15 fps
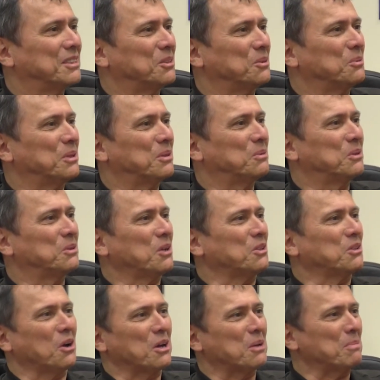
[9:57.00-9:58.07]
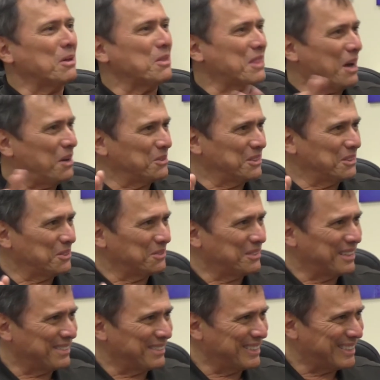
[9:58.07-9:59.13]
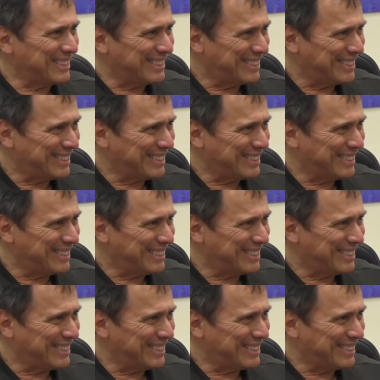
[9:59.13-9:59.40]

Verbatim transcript: So we, we're not talking about 1000s of degrees. We're not talking about